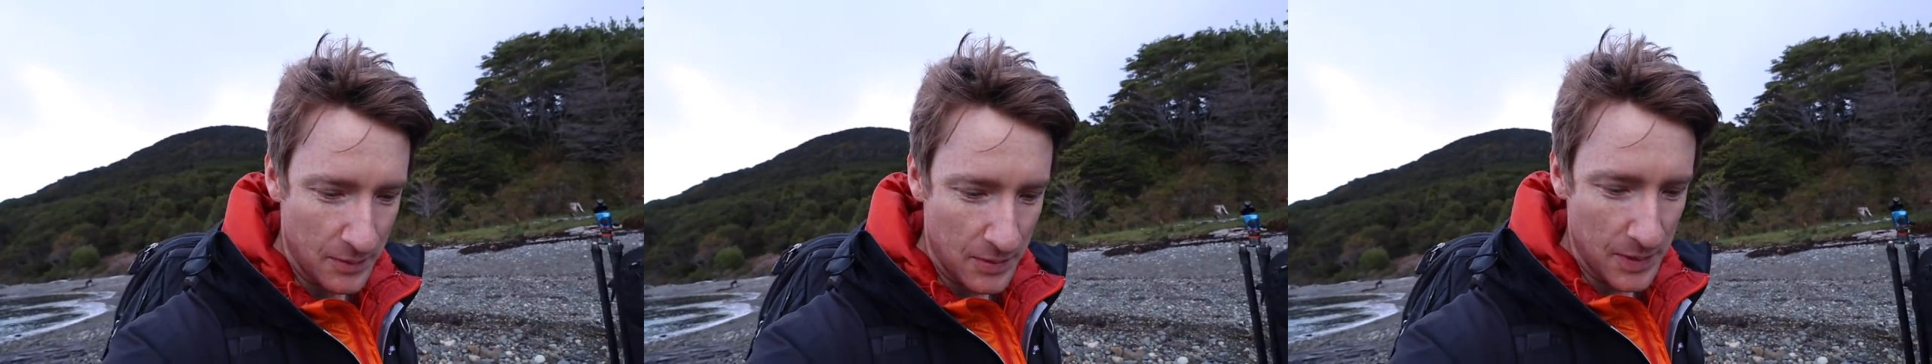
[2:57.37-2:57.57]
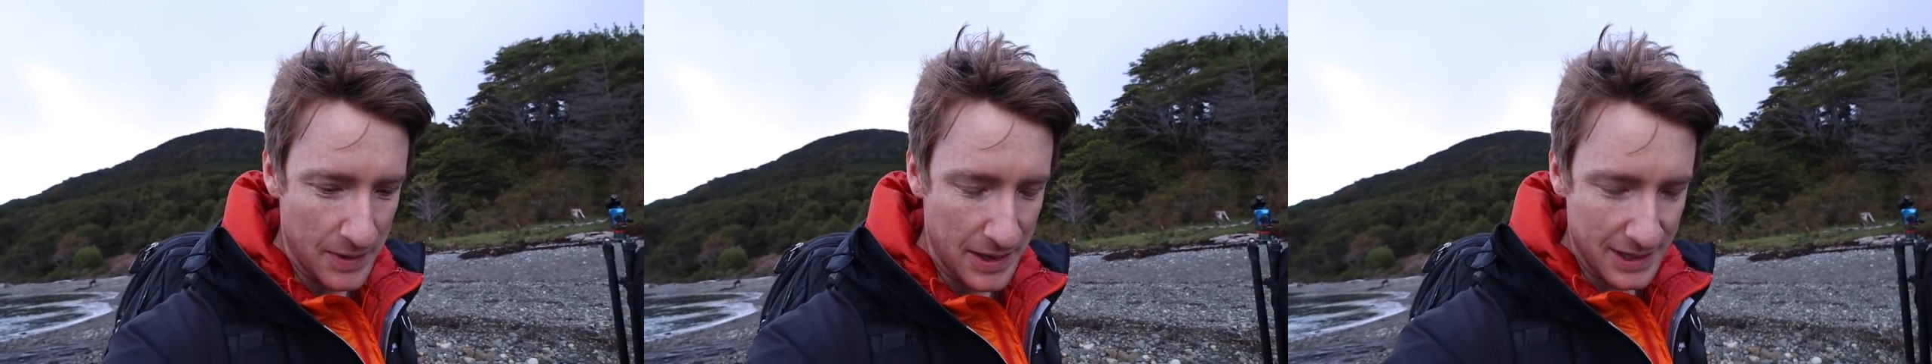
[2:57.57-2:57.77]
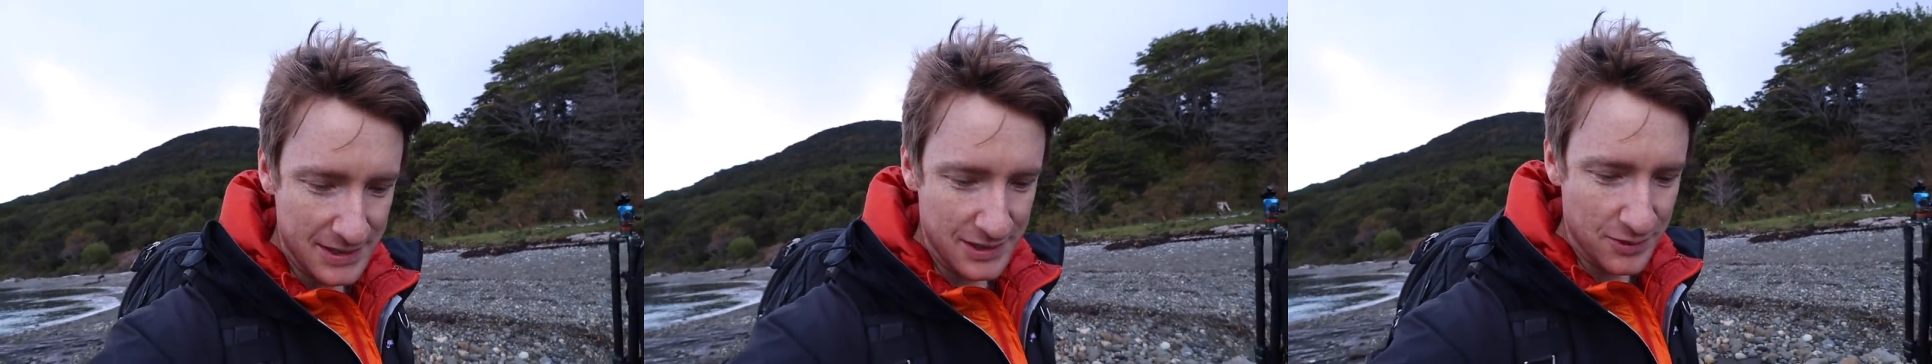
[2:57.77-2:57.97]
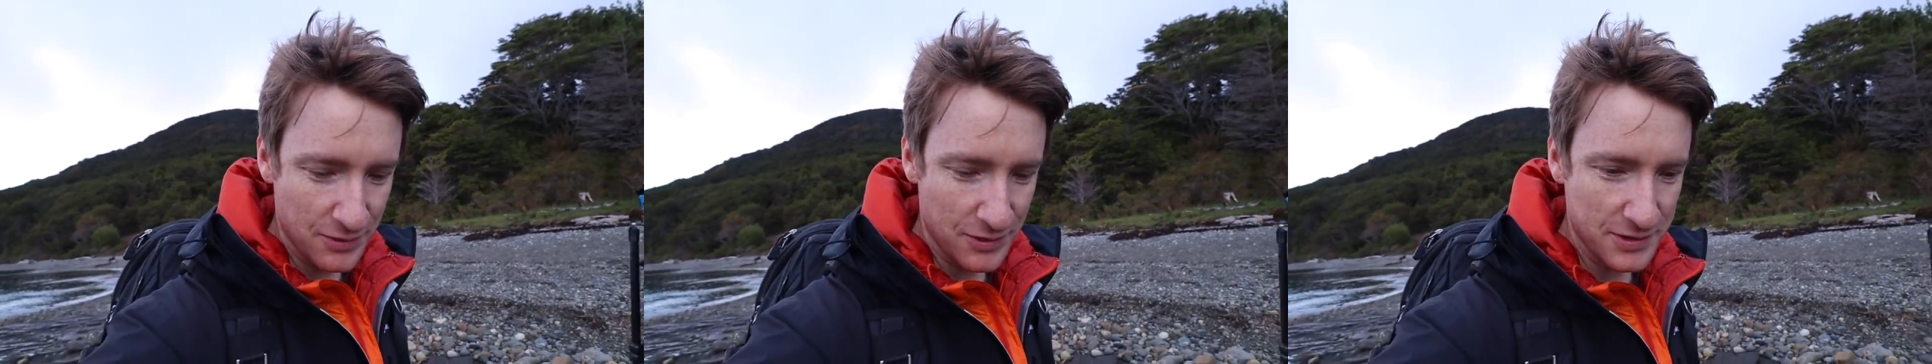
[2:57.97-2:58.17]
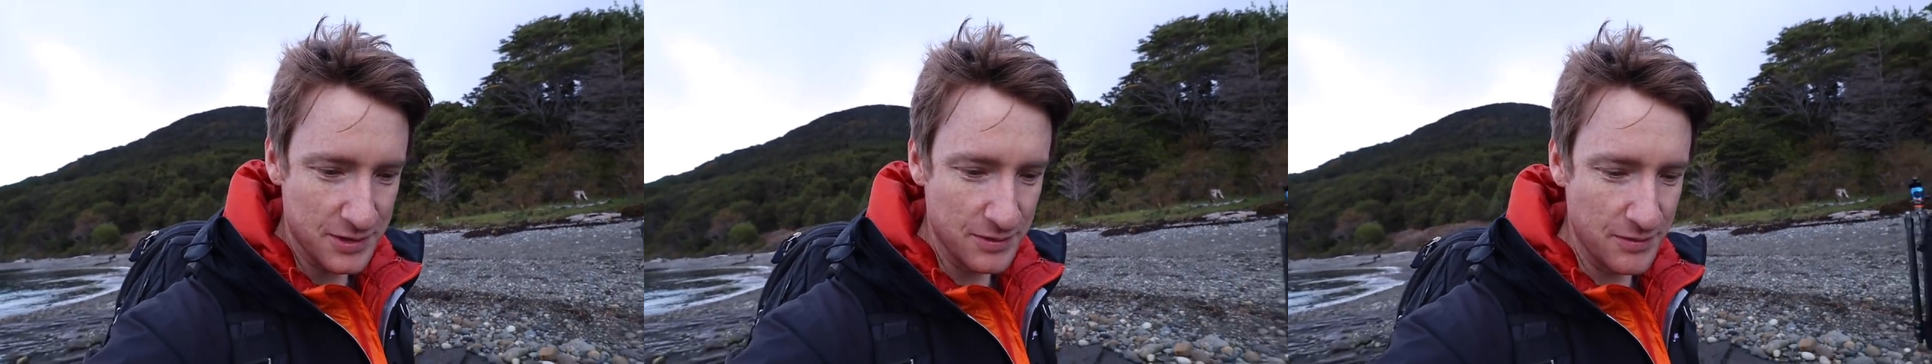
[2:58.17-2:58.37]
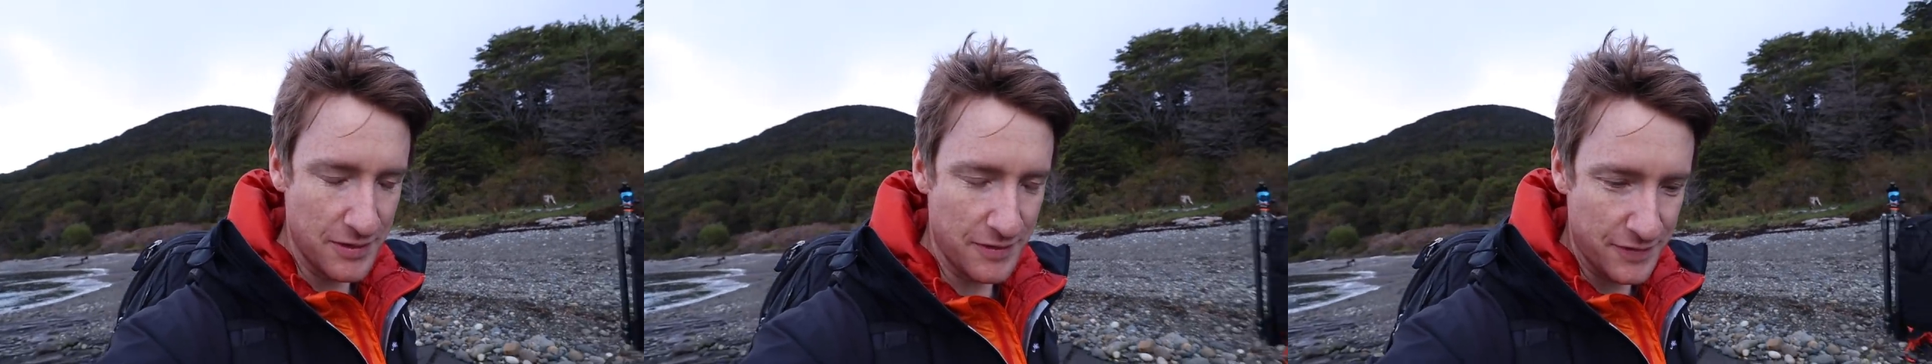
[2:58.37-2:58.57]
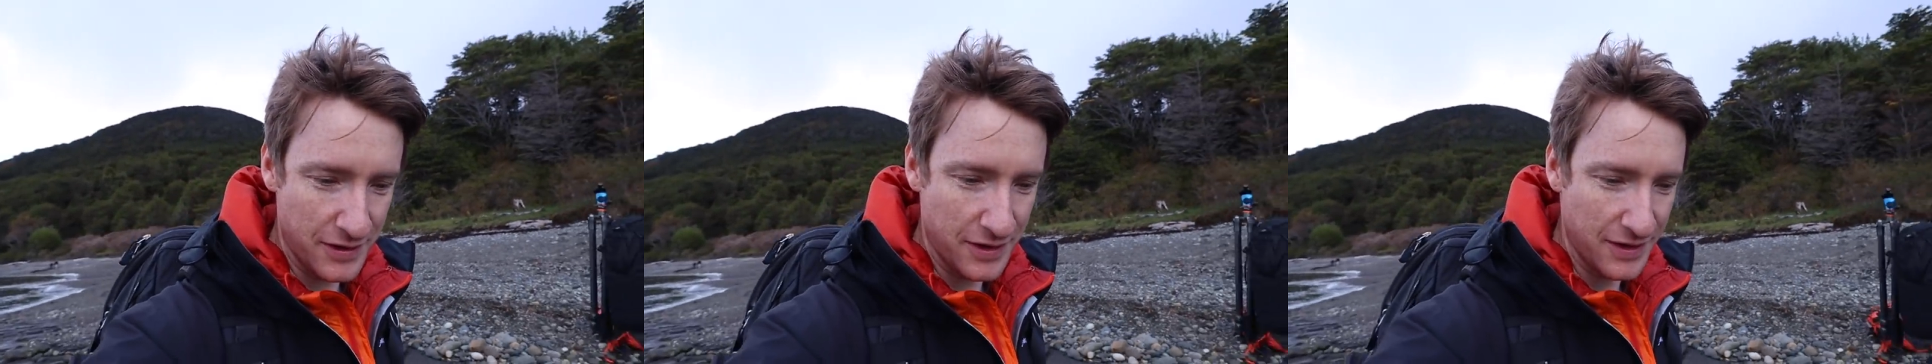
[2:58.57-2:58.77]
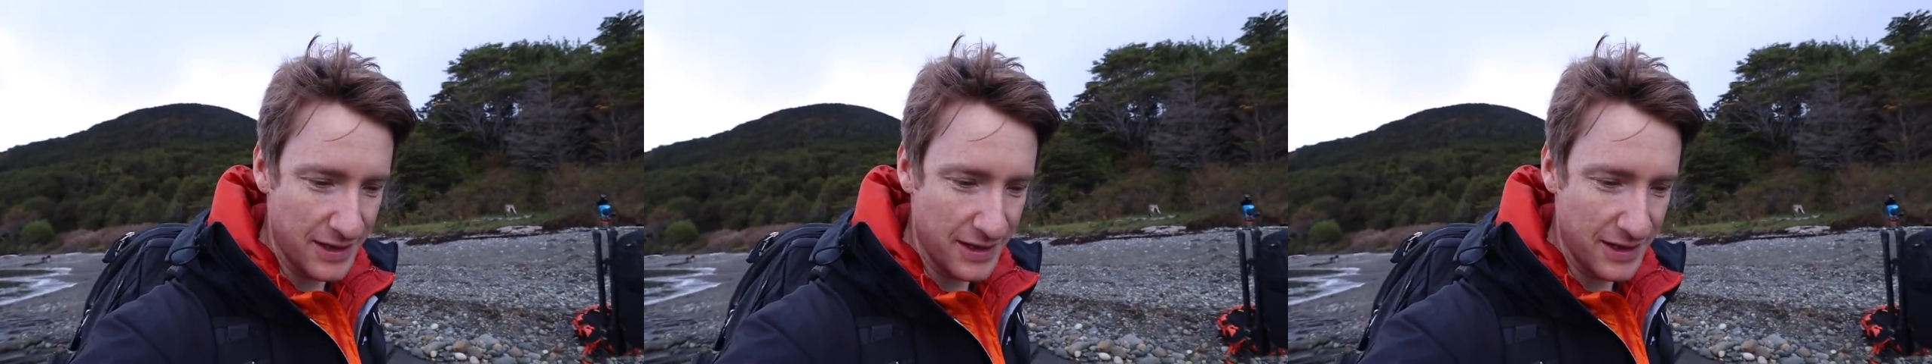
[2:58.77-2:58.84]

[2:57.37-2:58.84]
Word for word: where we had to cross the river.